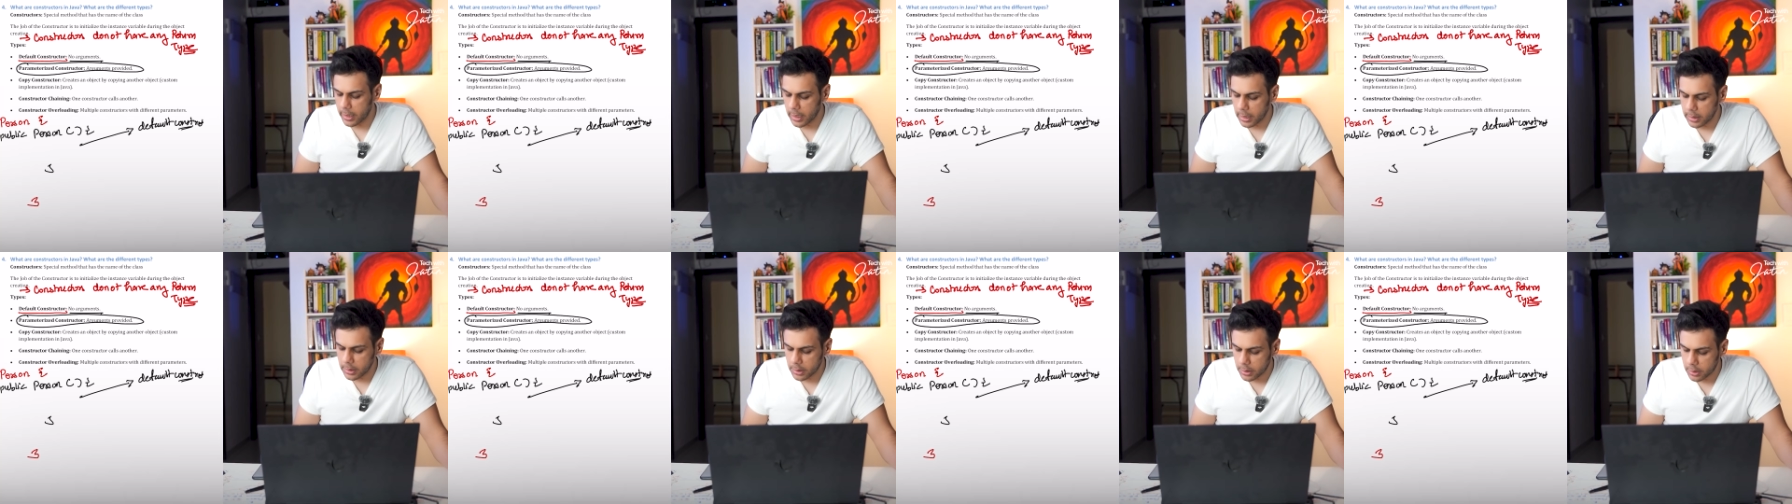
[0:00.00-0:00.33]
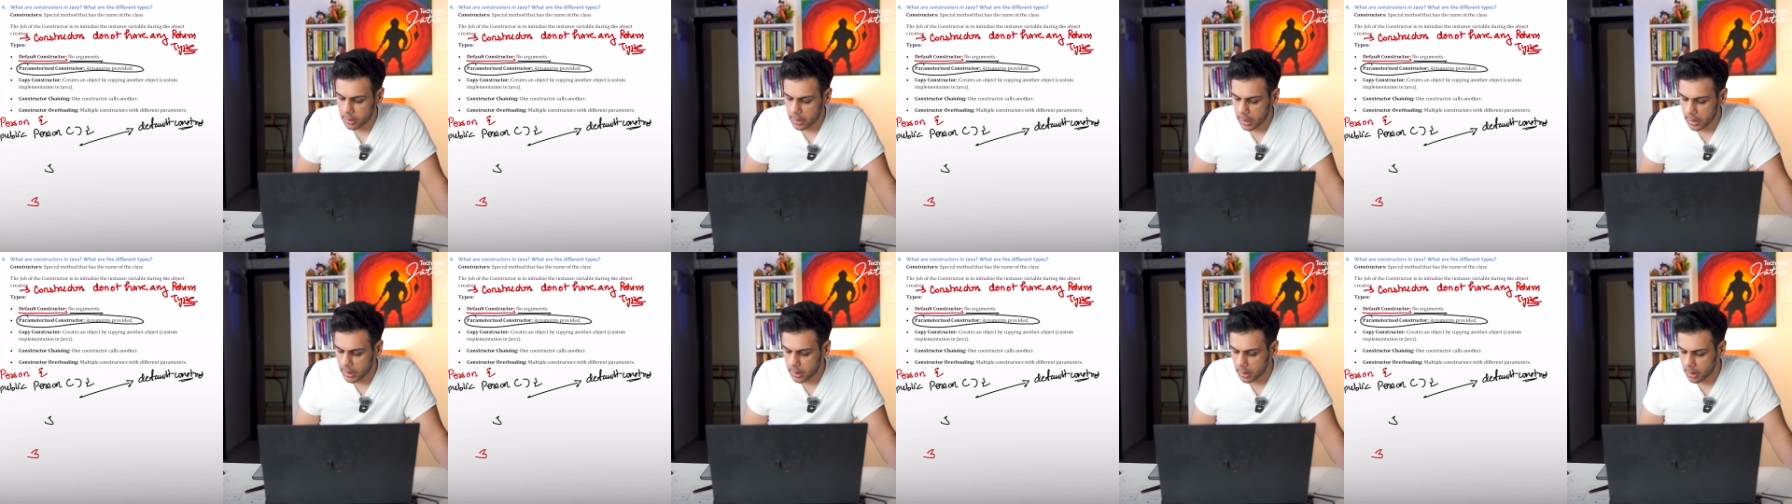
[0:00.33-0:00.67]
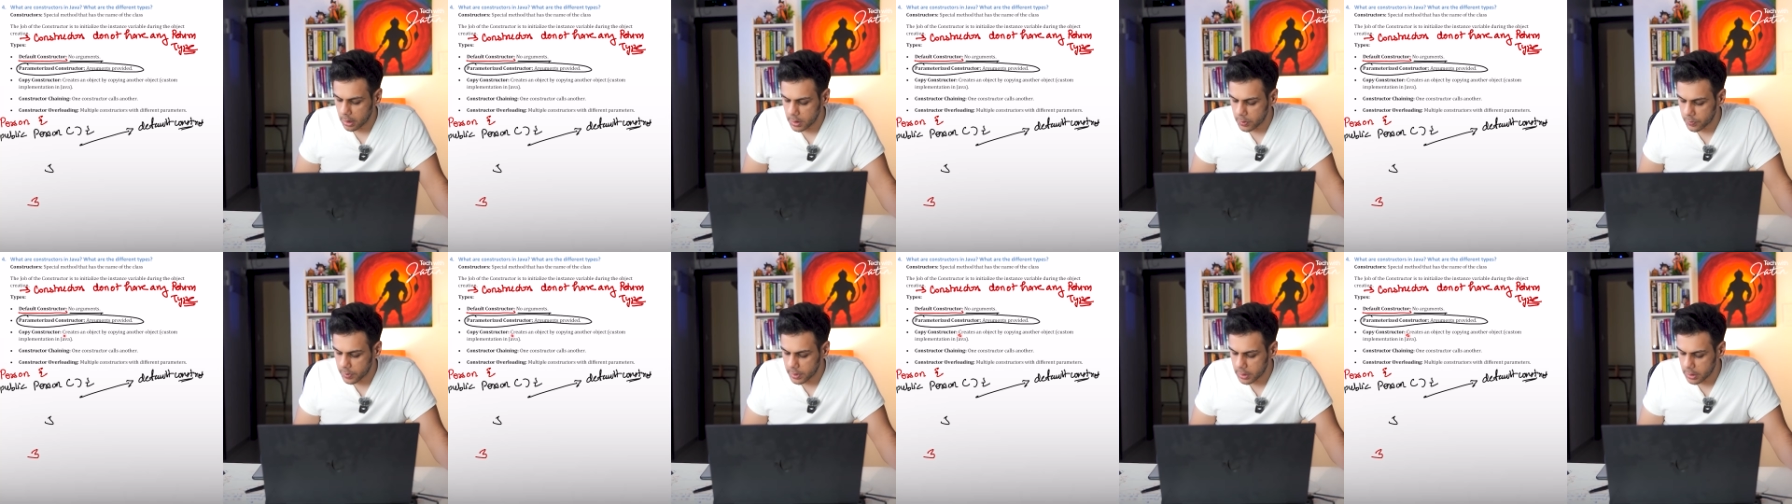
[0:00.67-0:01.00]

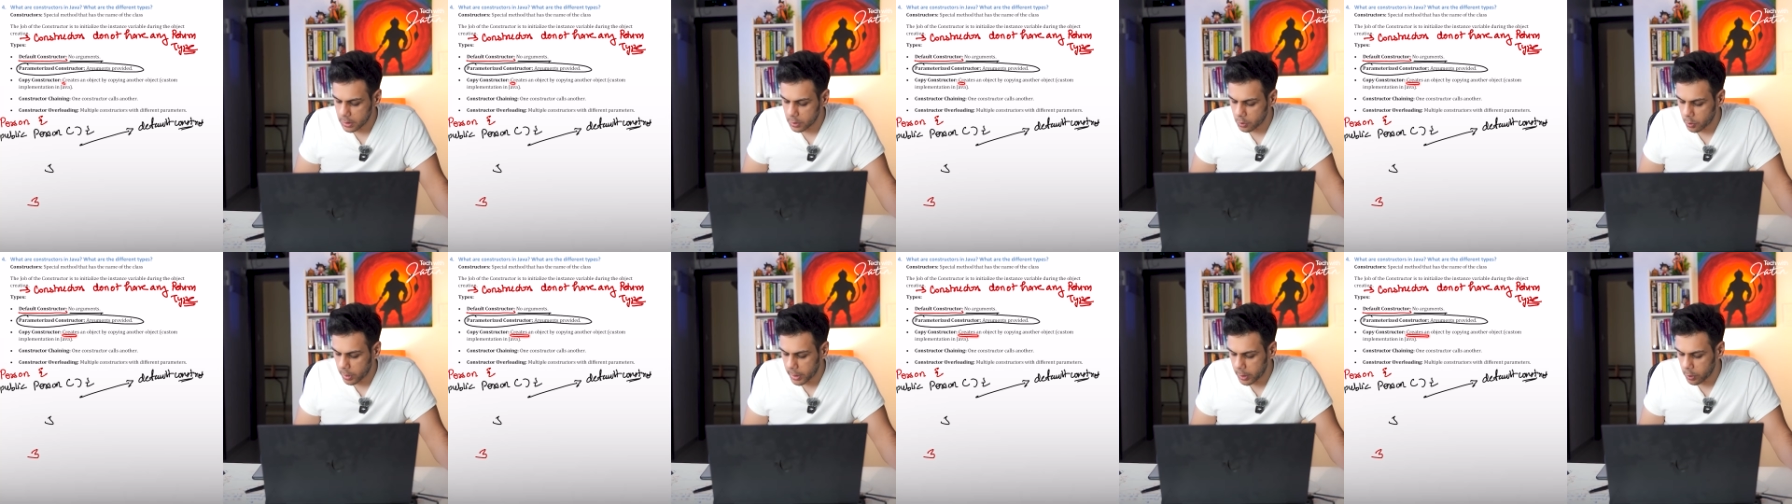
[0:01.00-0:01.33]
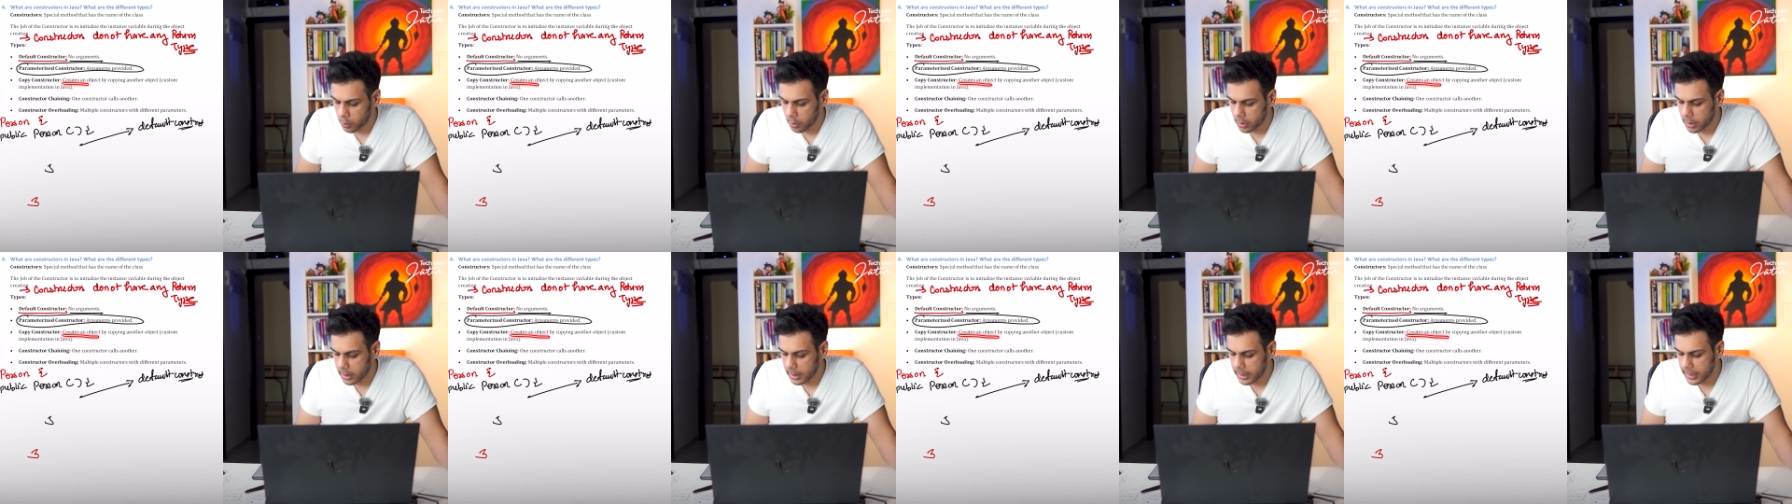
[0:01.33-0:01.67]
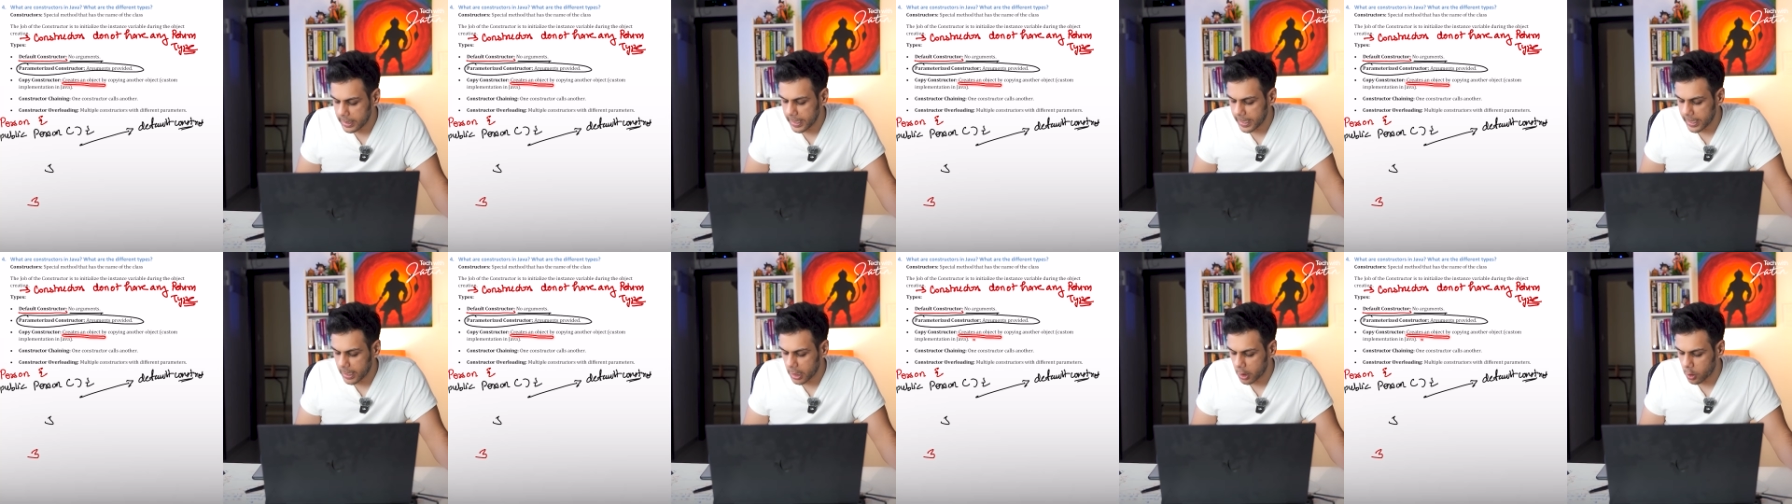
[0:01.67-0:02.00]
constructors which is going to
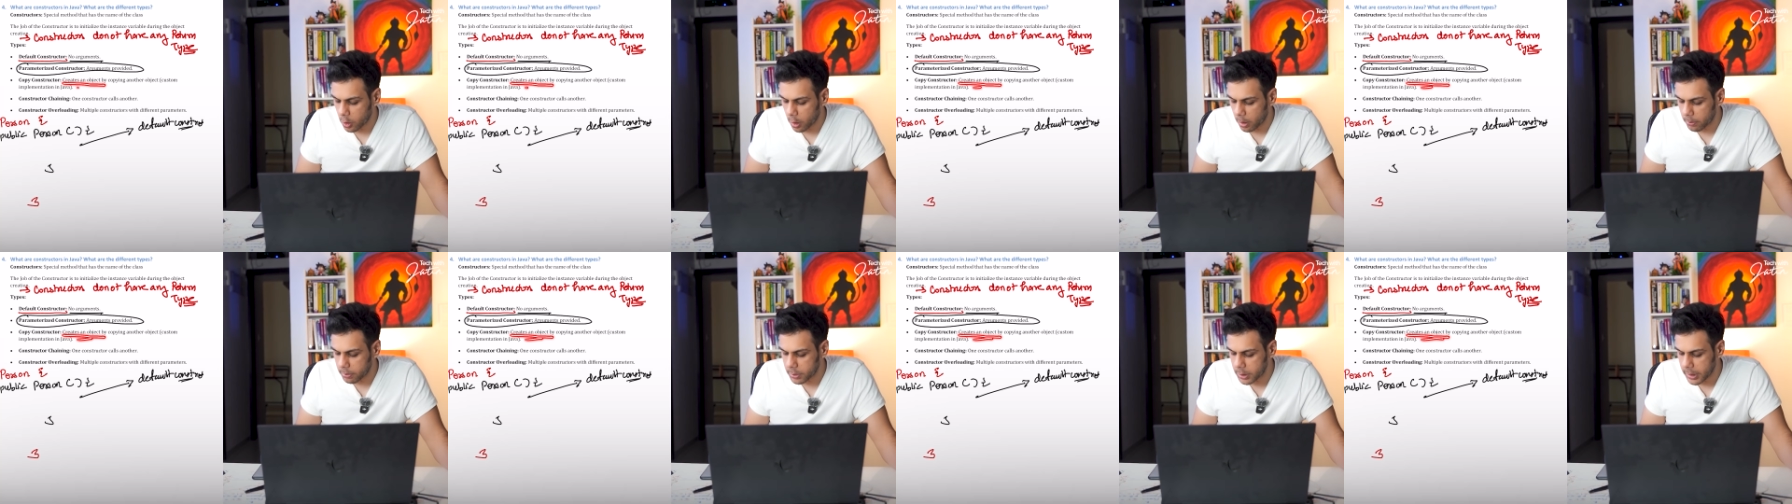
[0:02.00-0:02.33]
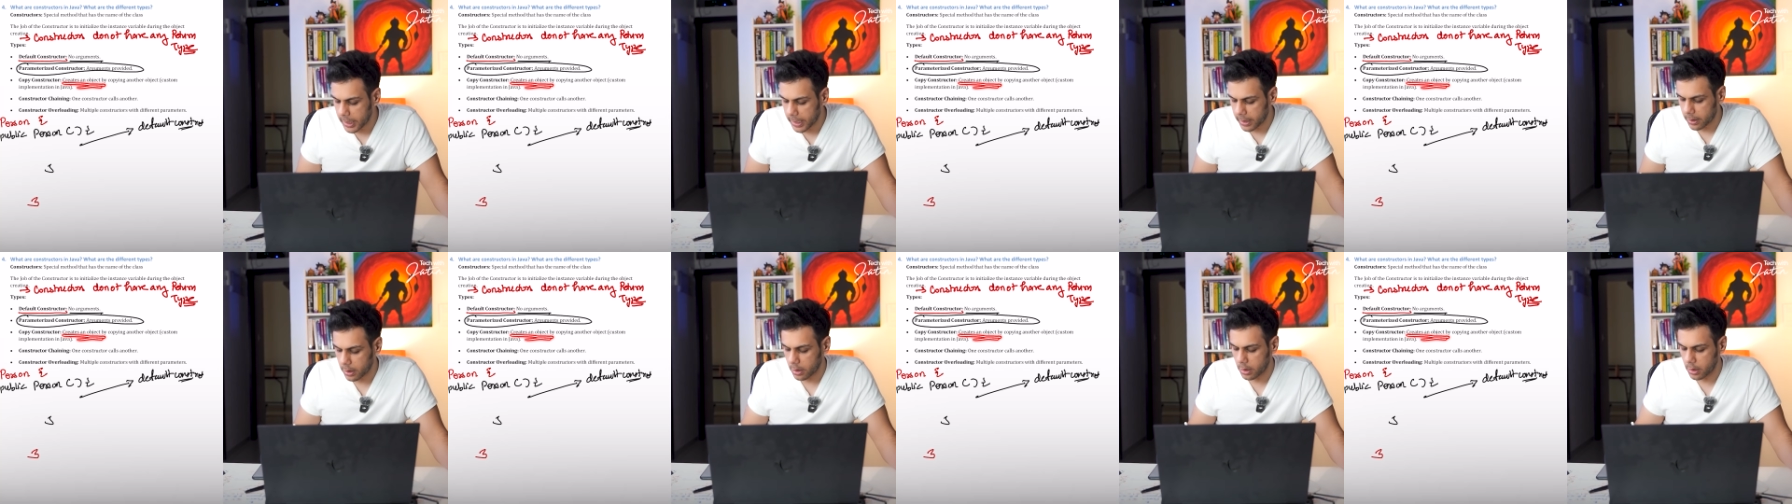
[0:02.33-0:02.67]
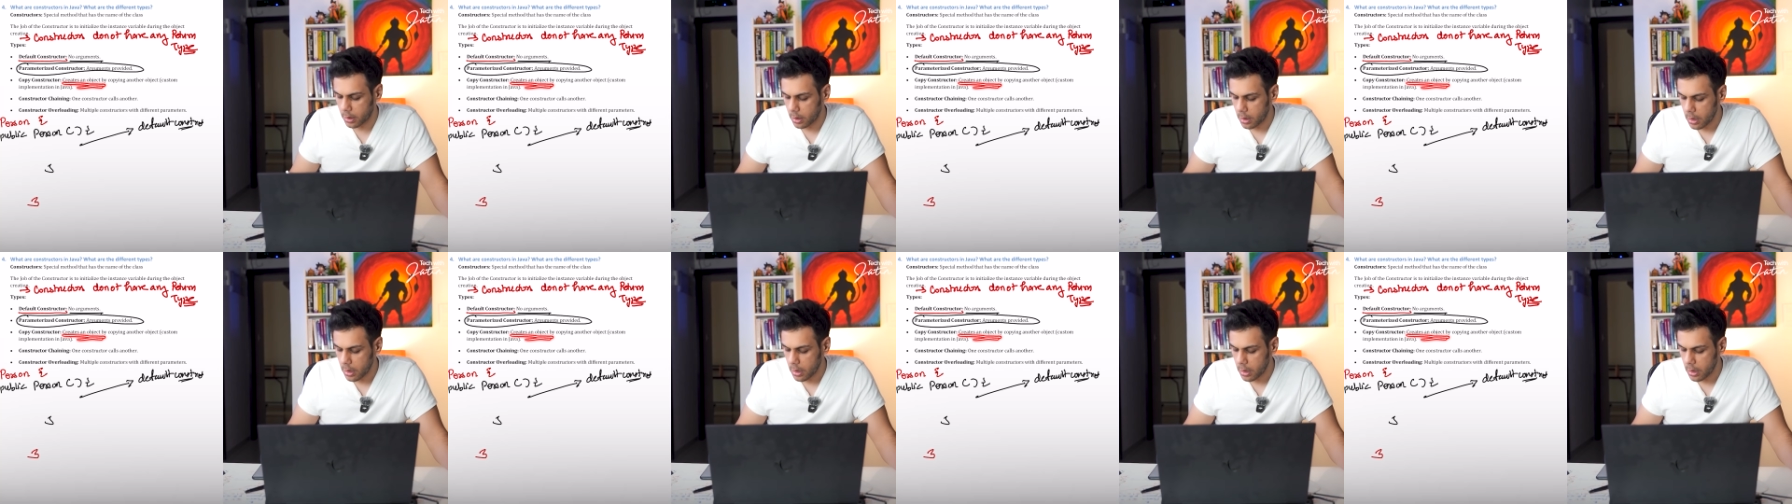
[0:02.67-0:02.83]
create an object